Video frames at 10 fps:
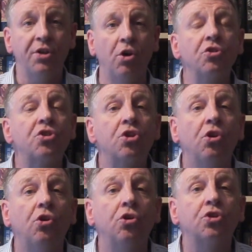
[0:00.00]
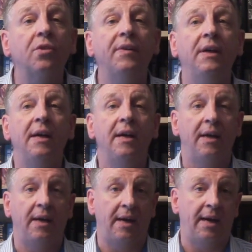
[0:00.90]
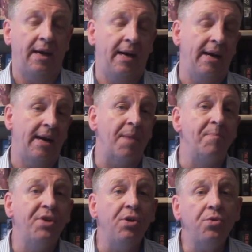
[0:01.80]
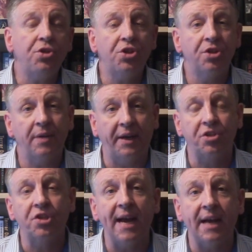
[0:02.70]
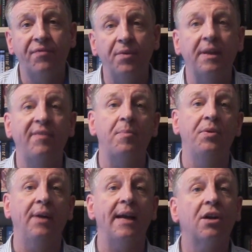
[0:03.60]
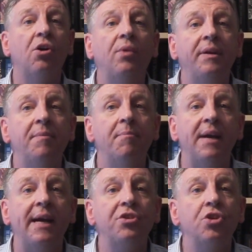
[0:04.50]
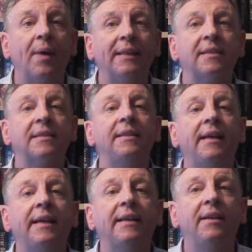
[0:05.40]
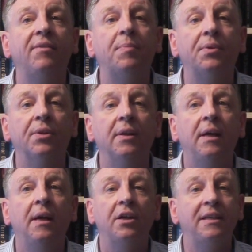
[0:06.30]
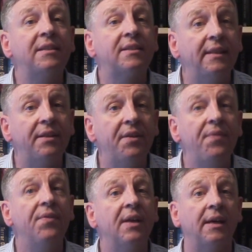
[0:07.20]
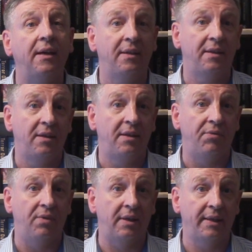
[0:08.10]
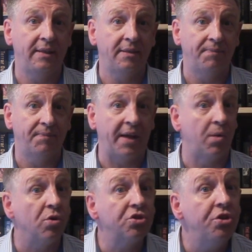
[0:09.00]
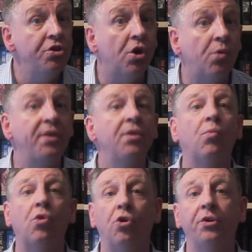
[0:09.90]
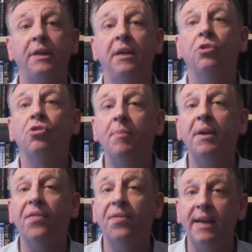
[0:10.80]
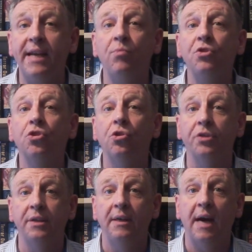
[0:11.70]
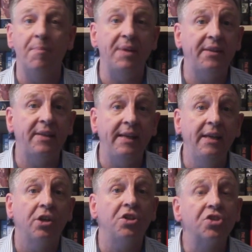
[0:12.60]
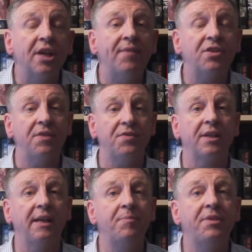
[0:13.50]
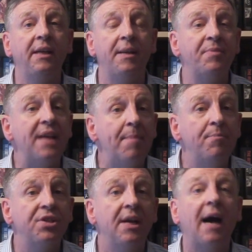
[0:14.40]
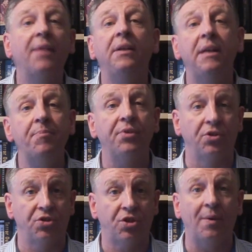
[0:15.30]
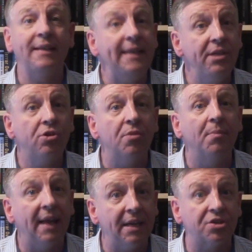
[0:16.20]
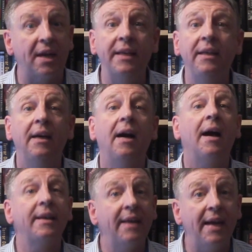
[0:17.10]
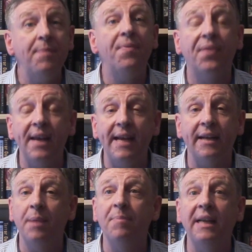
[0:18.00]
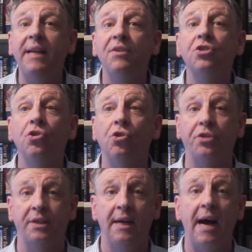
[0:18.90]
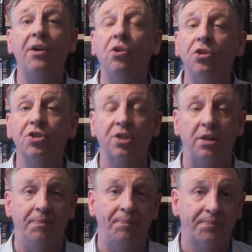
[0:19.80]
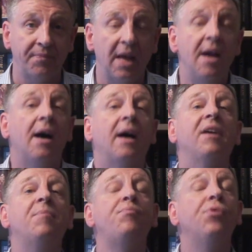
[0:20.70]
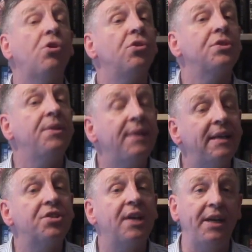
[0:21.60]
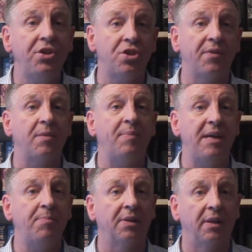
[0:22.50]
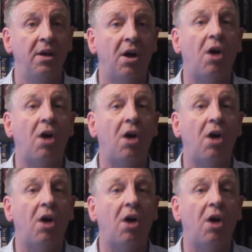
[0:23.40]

the onslaught of abuse and attack from the Liverpool Echo and Mayor Joe Anderson here in Liverpool. Considering that, right, and I wasn't known in the ward, coming third was good. I beat the Conservatives, the Lib Dems and the Liberals. So I didn't come last. I came third, I believe, is good. And also, I have brought to the attention of the people